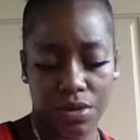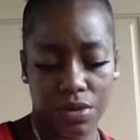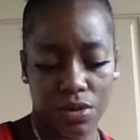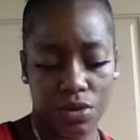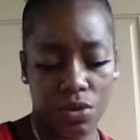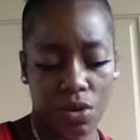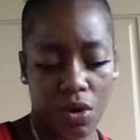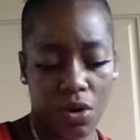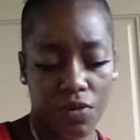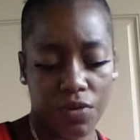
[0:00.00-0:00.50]

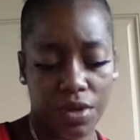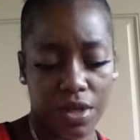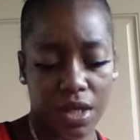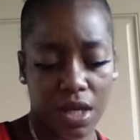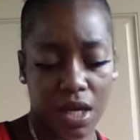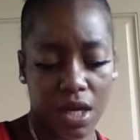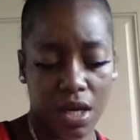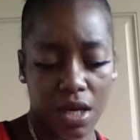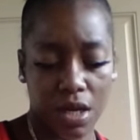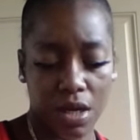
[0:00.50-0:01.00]
You
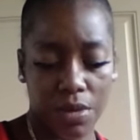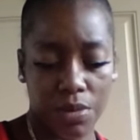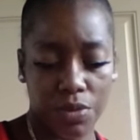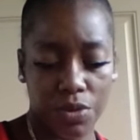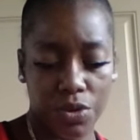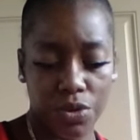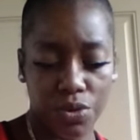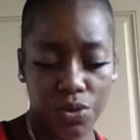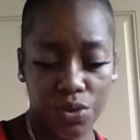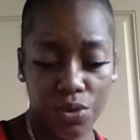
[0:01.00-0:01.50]
overcame,
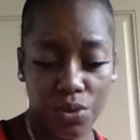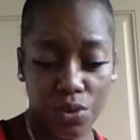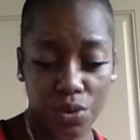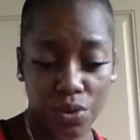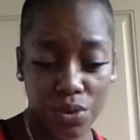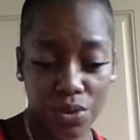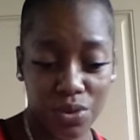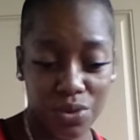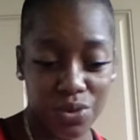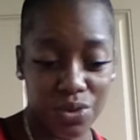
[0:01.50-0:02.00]
you
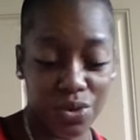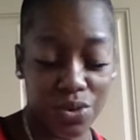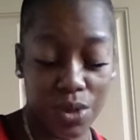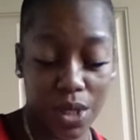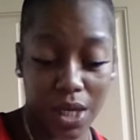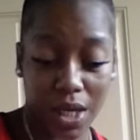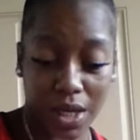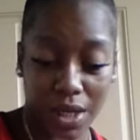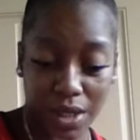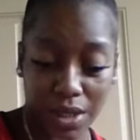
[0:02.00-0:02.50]
grew, you
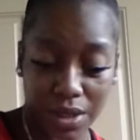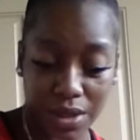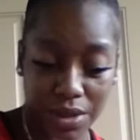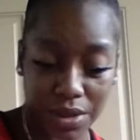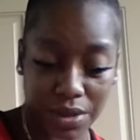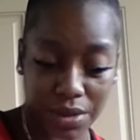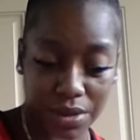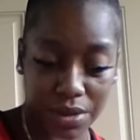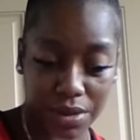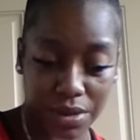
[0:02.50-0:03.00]

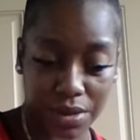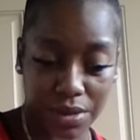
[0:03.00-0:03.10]
learned.